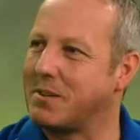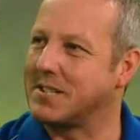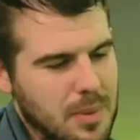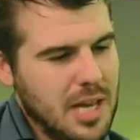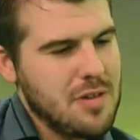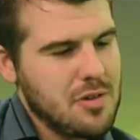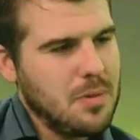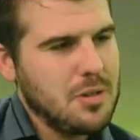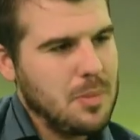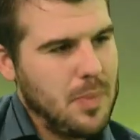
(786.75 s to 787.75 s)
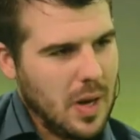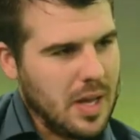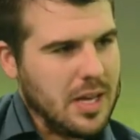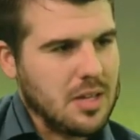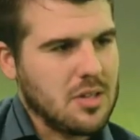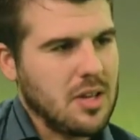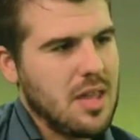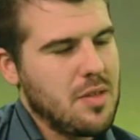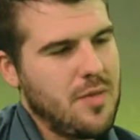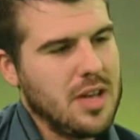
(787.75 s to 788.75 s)
Is it the players' responsibility to get
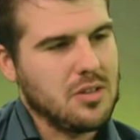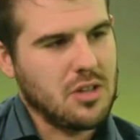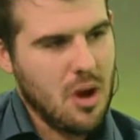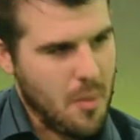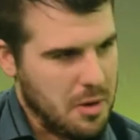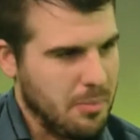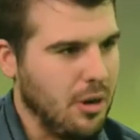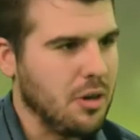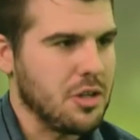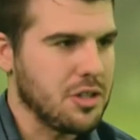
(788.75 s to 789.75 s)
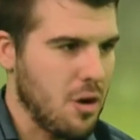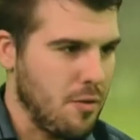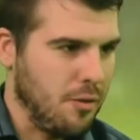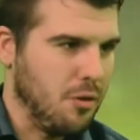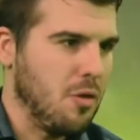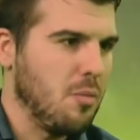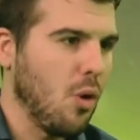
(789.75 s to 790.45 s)
the fans going and put on a show for them,